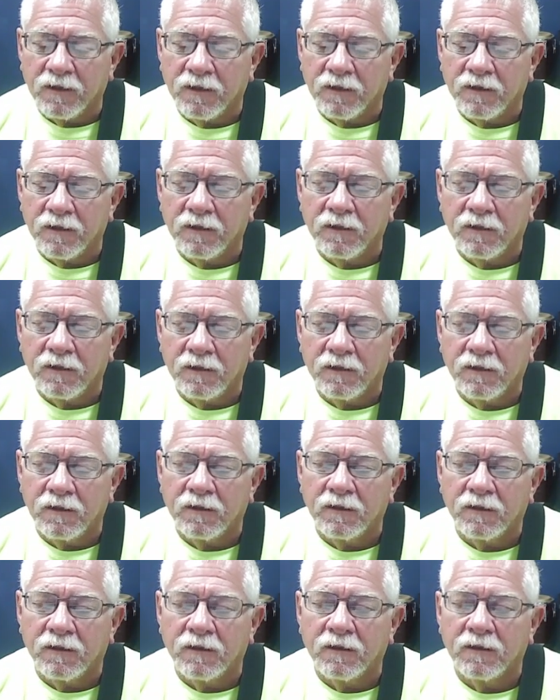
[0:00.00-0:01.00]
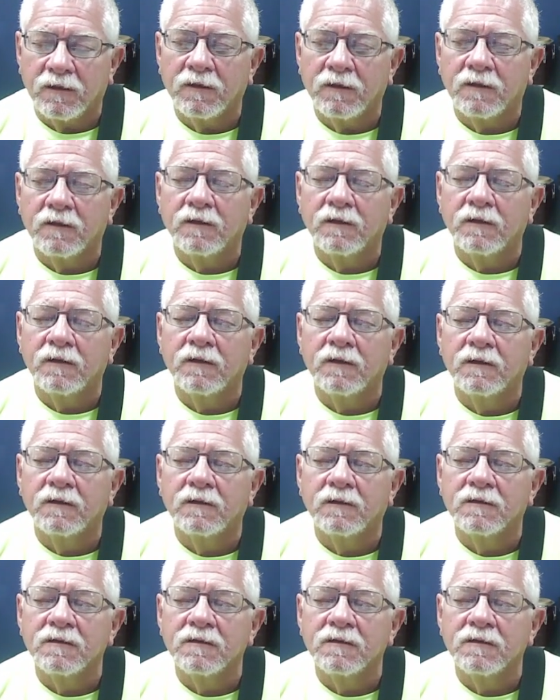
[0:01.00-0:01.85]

No one is speaking in this clip.